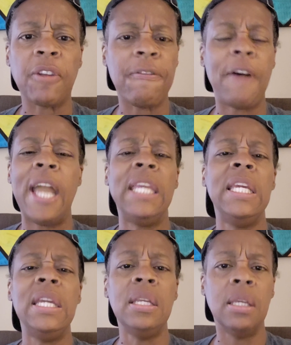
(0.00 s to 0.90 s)

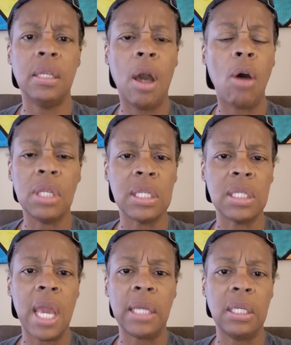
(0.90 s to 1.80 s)
fighting and all this
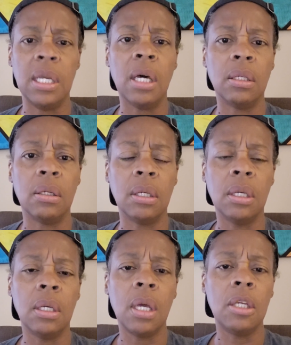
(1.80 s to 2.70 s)
and that and the other.
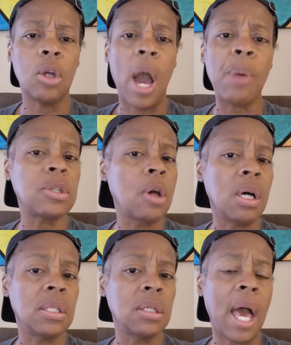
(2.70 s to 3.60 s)
You know, I was
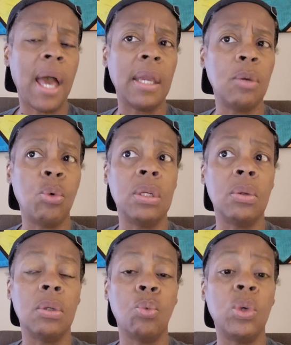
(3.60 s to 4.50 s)
going to I
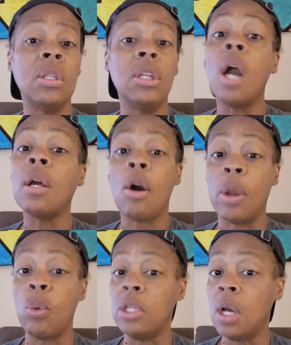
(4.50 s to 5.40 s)
when when young okay
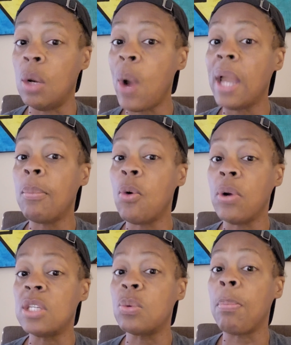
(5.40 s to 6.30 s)
when young white
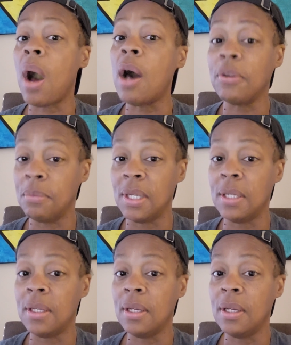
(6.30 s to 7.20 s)
boys would bother
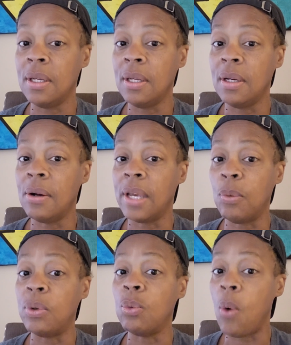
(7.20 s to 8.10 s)
me, okay
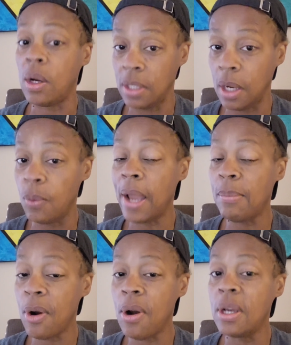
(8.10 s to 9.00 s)
when young white
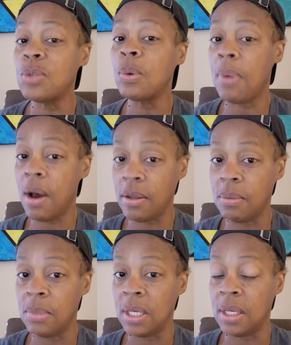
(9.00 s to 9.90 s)
boys would bother
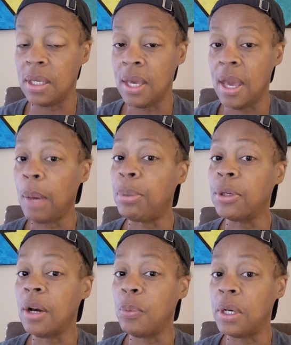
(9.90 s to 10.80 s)
me, I
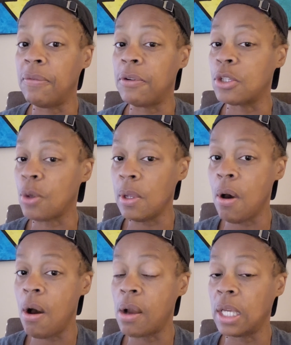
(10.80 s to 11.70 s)
put up with it for so
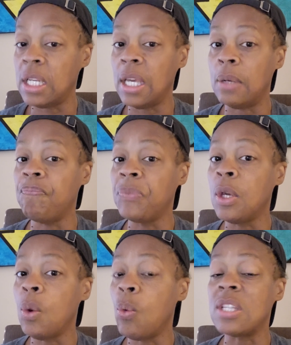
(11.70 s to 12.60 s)
long and then
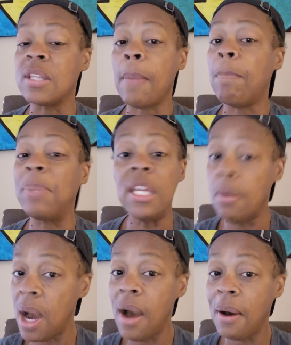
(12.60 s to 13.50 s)
once I beat
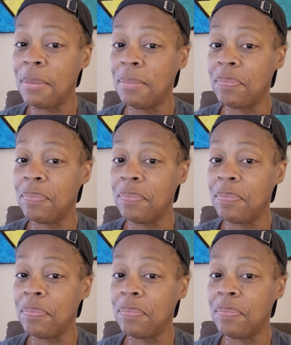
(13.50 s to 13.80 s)
him up,